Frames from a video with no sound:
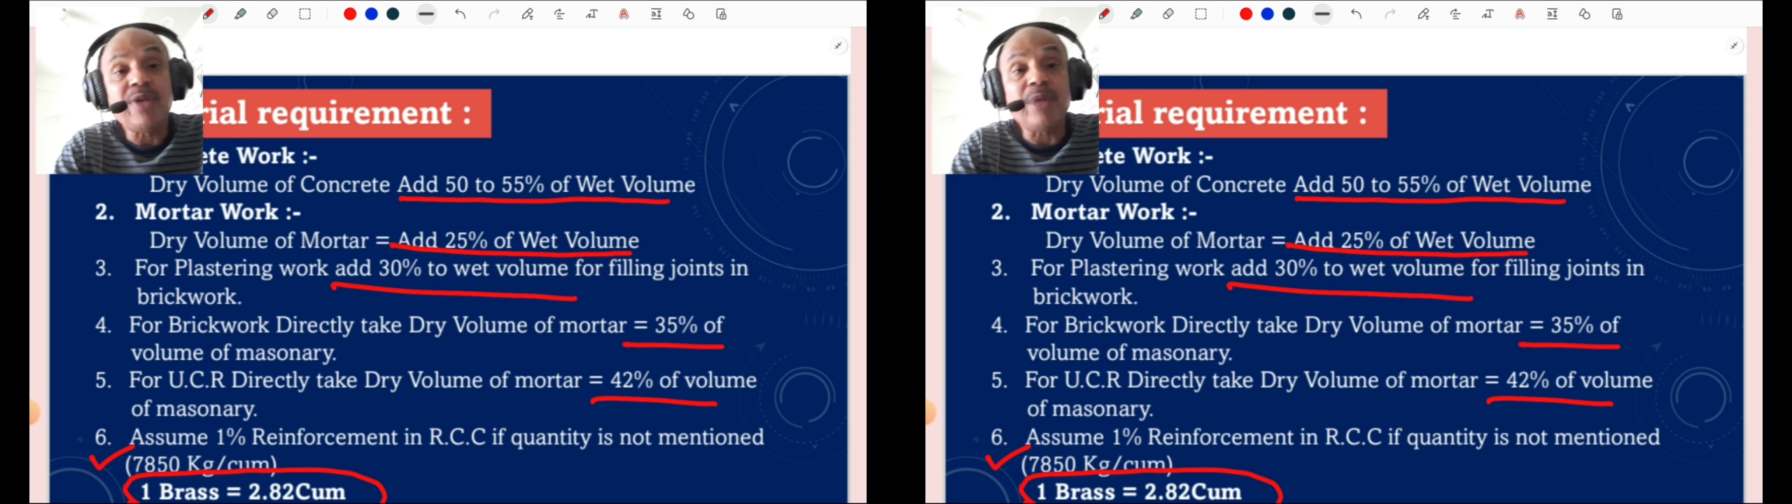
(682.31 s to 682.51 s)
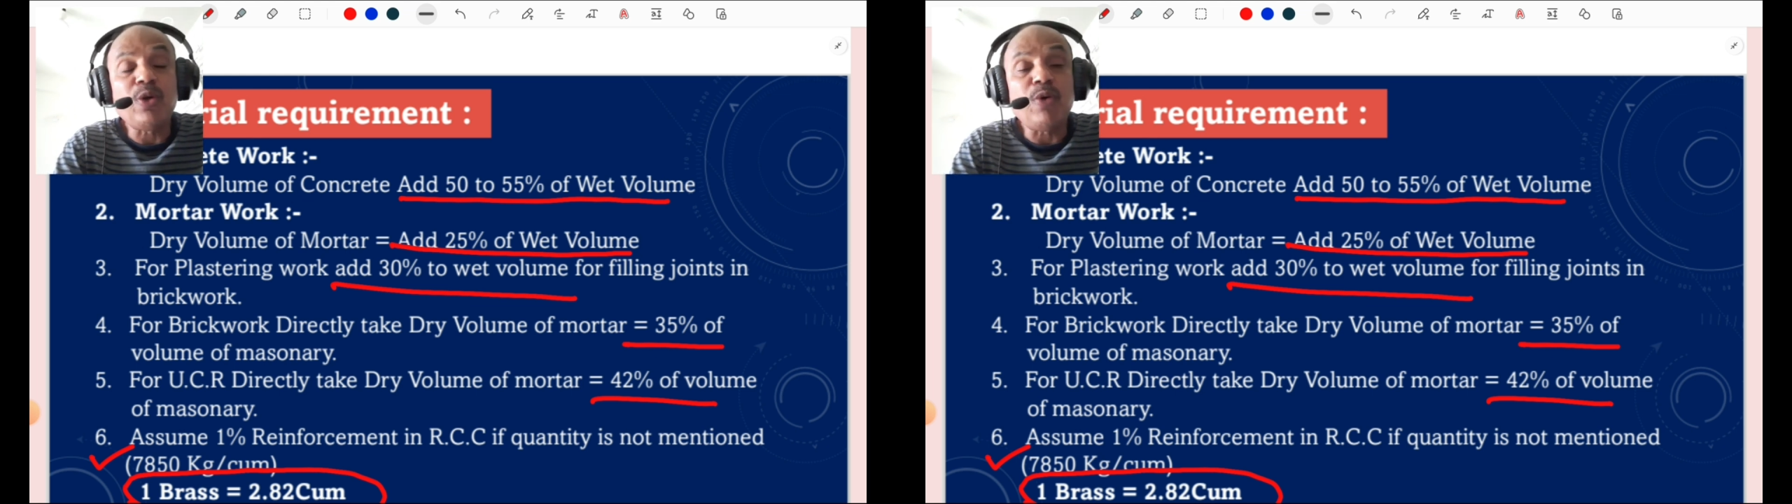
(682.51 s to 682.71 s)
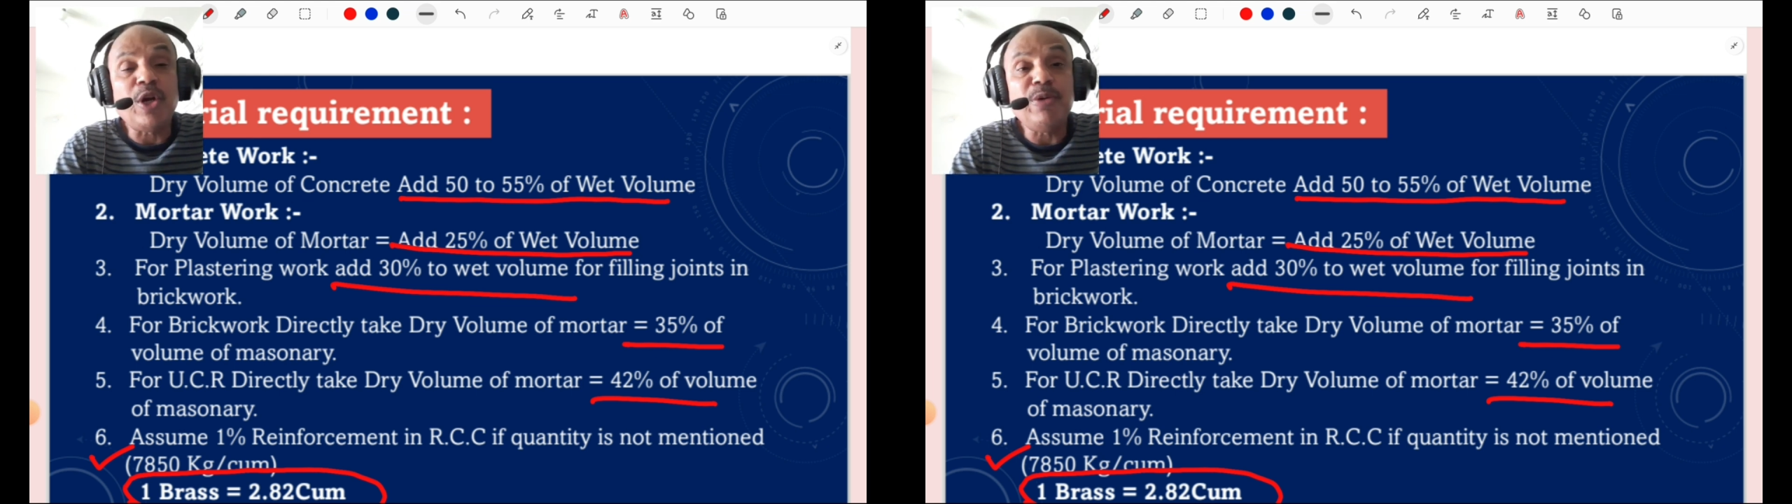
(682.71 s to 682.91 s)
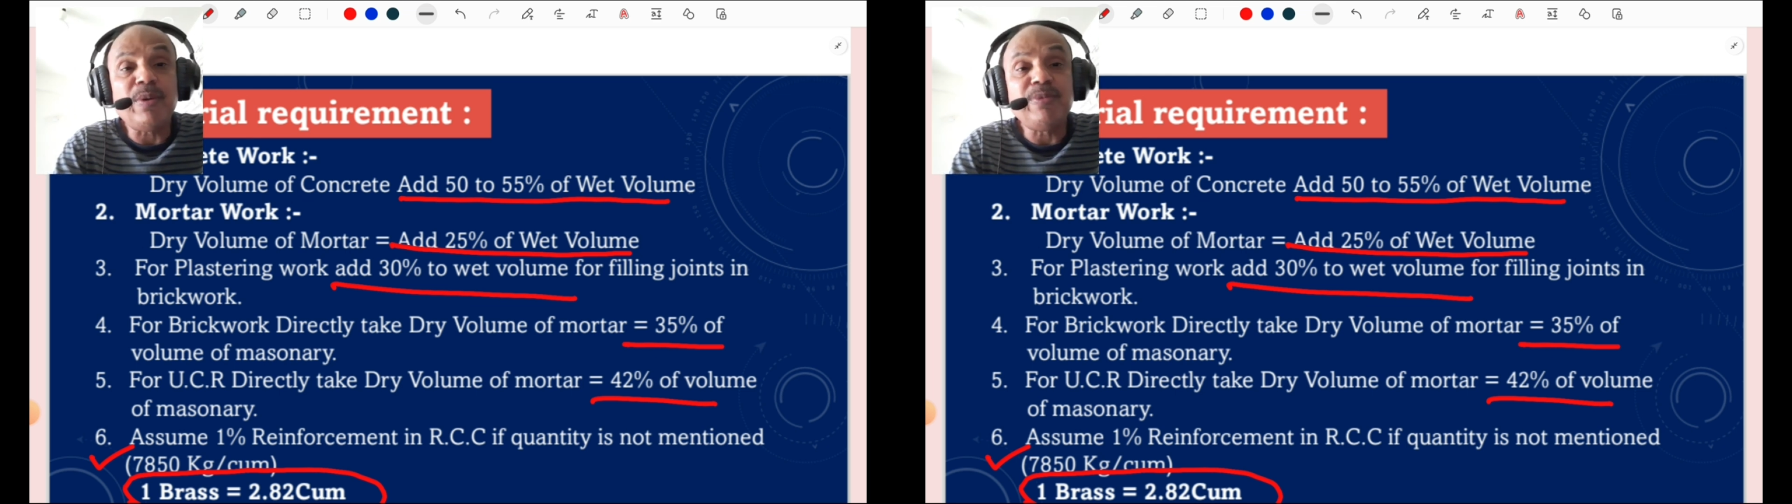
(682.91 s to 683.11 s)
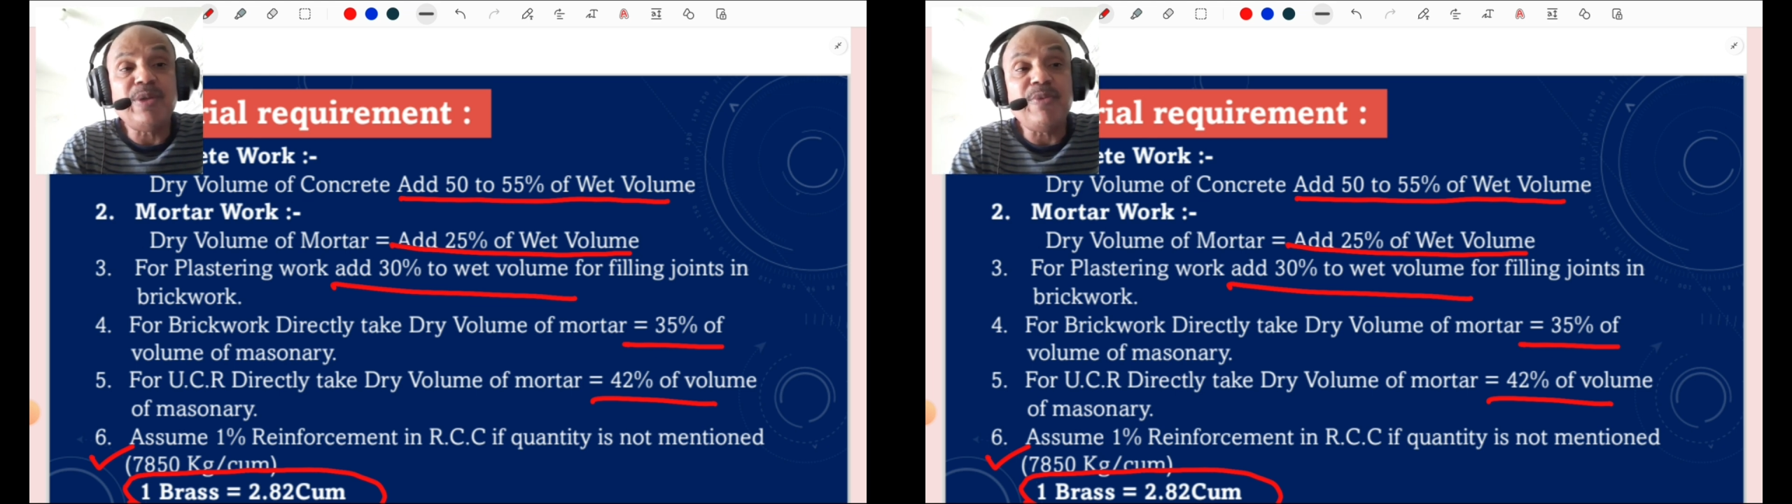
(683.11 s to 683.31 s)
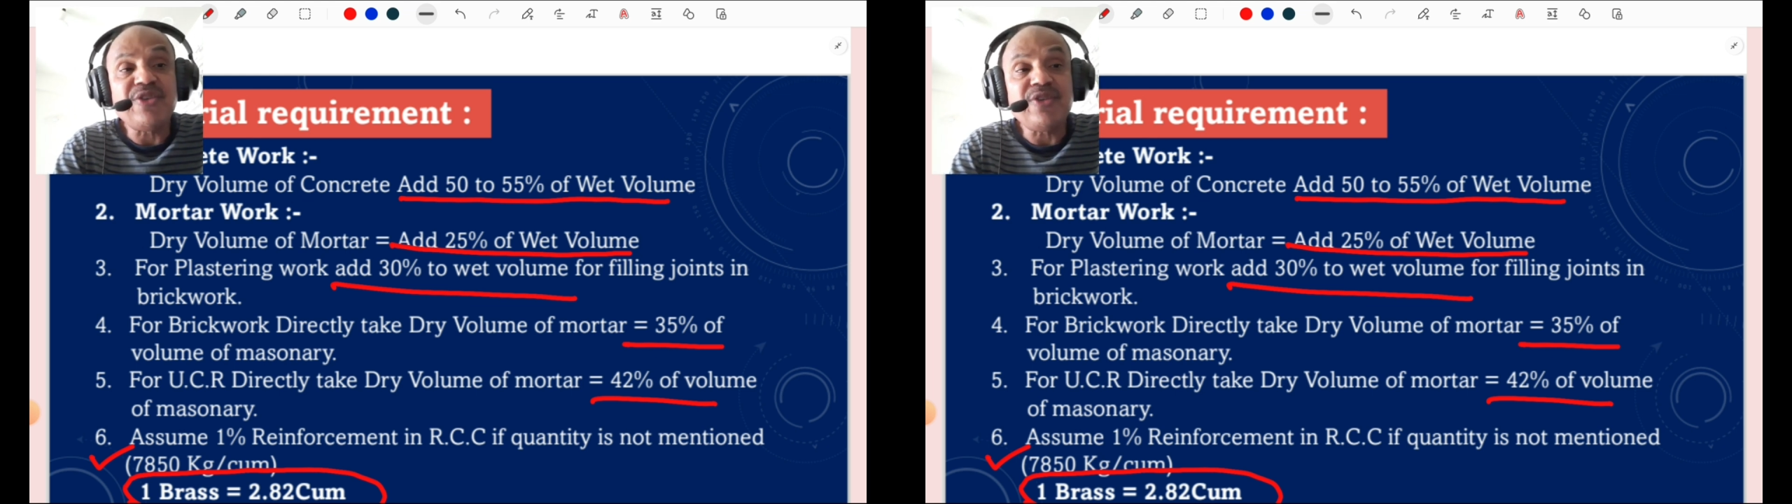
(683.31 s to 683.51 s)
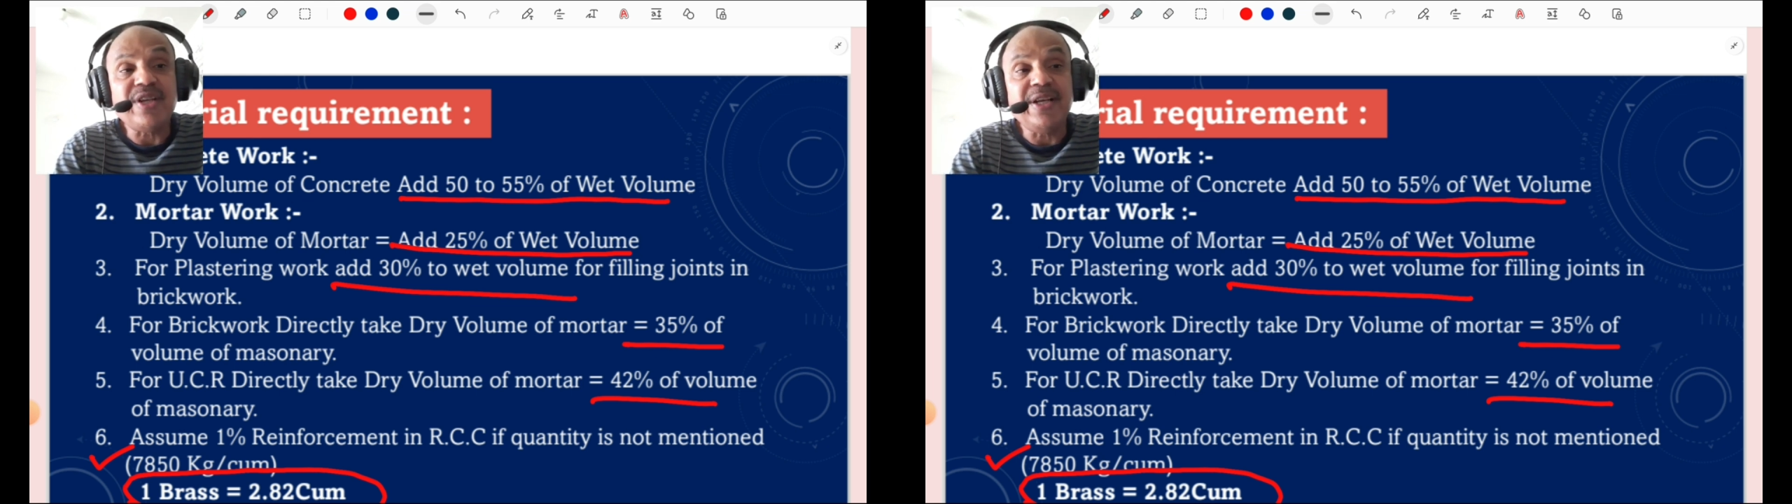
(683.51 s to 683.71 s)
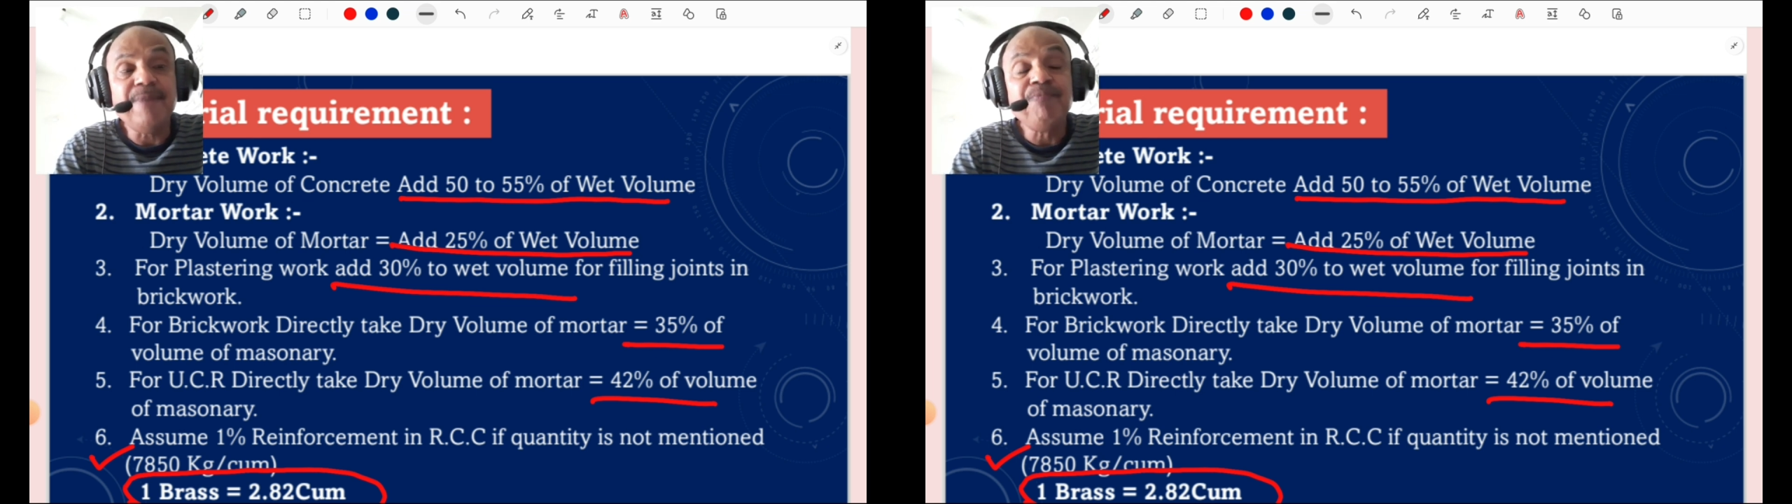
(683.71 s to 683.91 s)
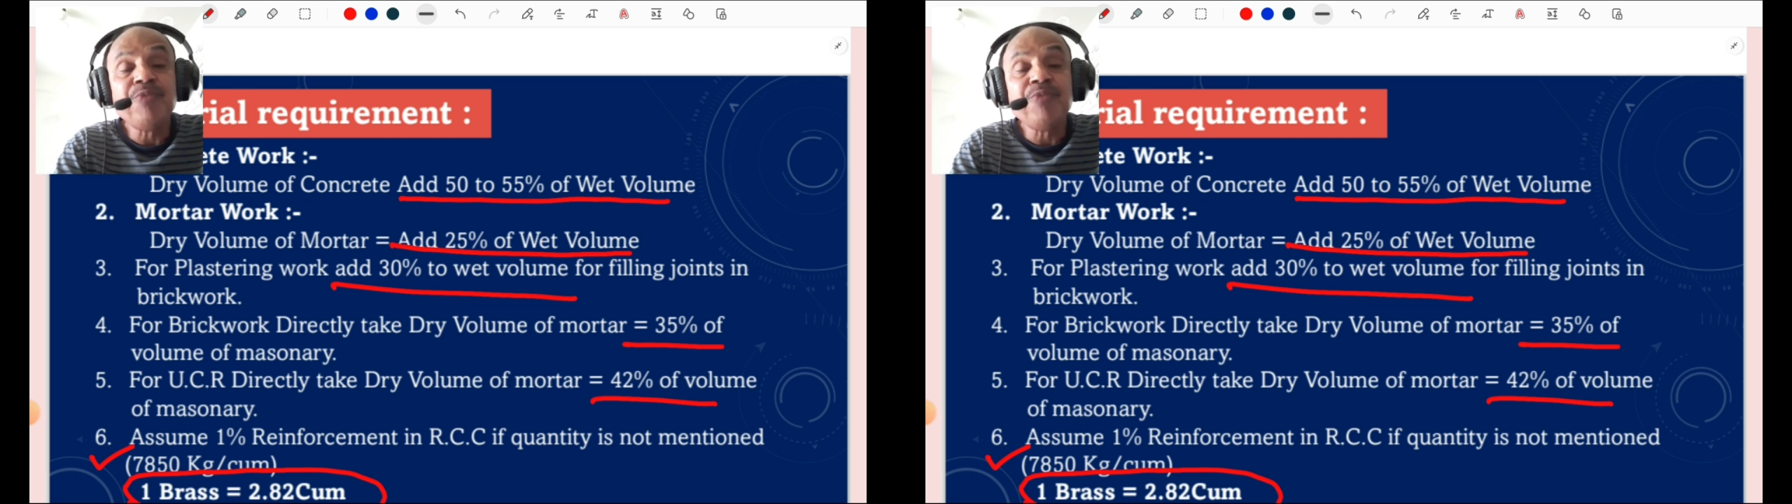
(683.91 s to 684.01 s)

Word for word: of the volume of the masonry.